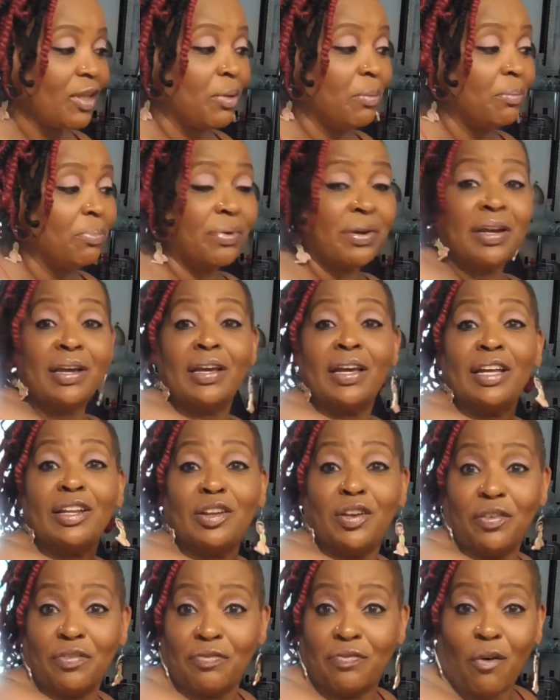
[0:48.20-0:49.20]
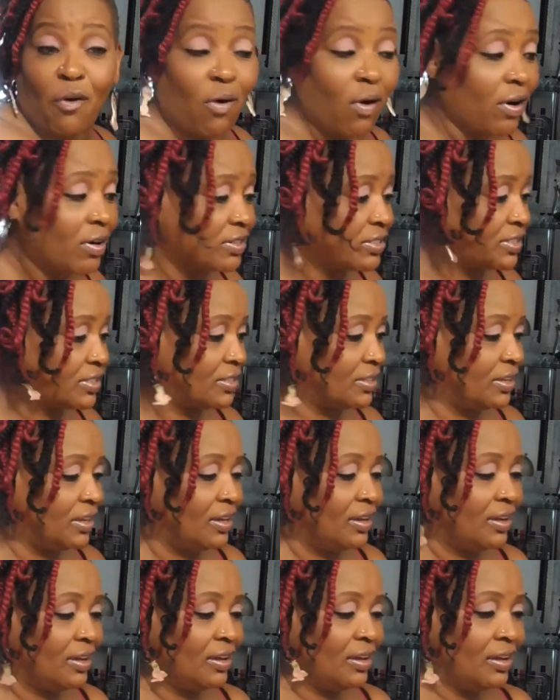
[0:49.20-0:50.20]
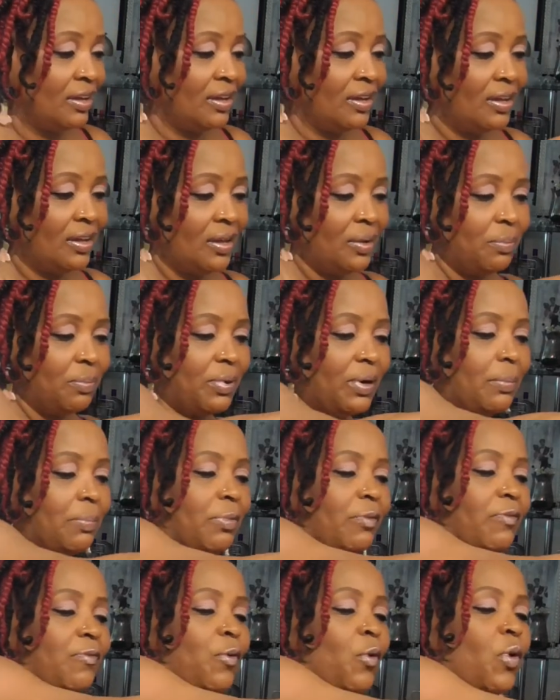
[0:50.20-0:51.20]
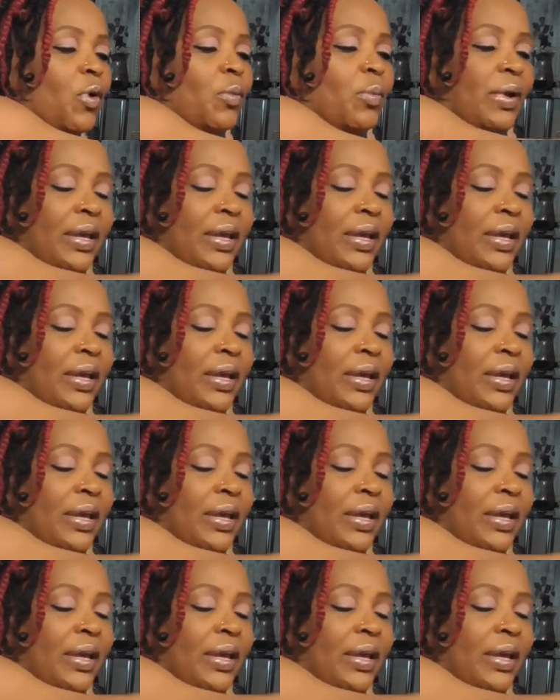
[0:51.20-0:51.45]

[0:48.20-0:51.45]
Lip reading: Bring in your forks. But before